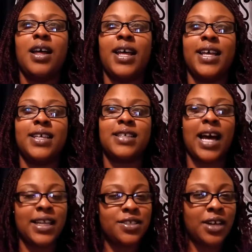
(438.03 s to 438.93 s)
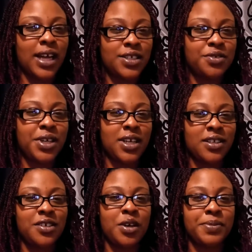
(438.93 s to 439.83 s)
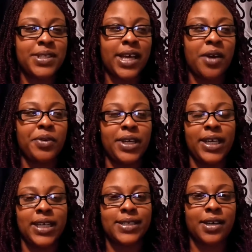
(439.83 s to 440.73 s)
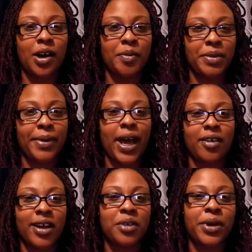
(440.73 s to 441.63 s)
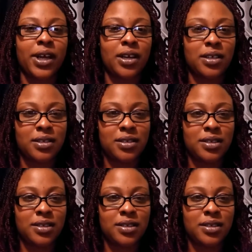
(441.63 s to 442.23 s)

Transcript: is I do get a little upset when he doesn't call me back right away.